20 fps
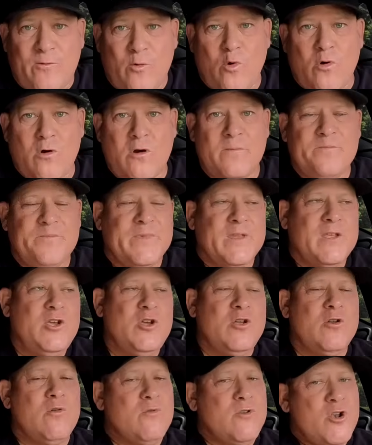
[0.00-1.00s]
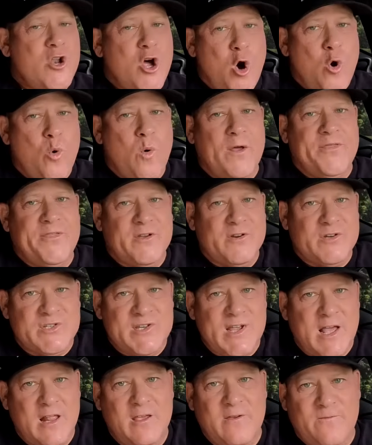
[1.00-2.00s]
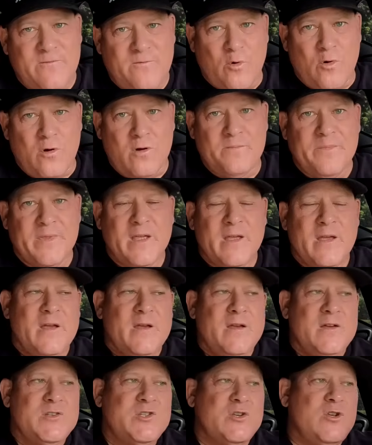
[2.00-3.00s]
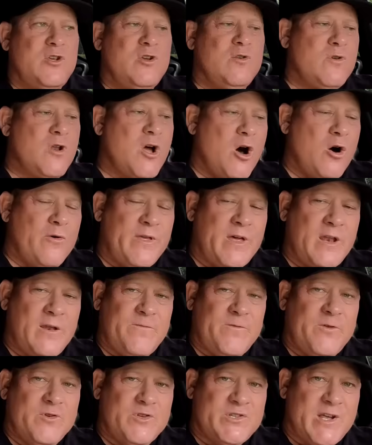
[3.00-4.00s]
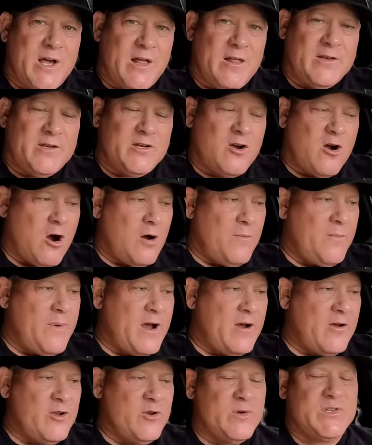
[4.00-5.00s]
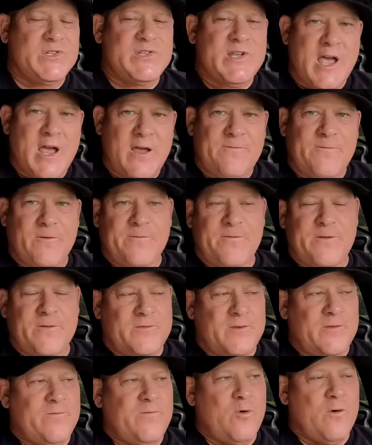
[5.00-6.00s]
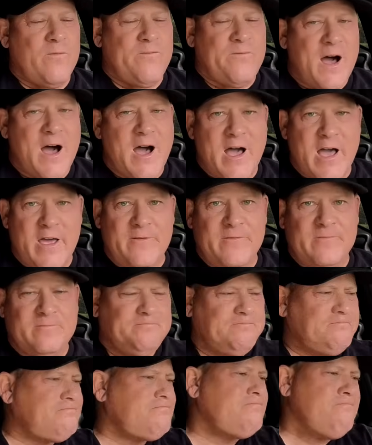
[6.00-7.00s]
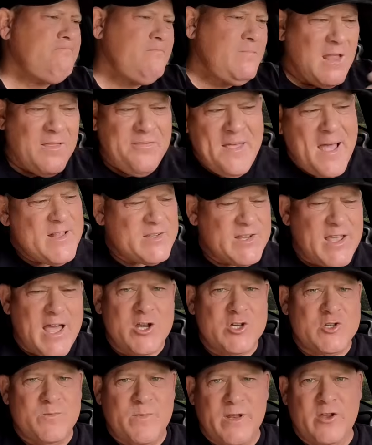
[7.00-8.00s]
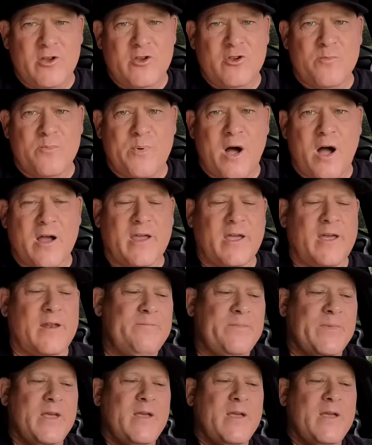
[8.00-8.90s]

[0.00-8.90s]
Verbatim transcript: for, you don't know what they're selling for. So you know that if you sell it to Car Buyer USA for 54.5, that's cash money in your pocket.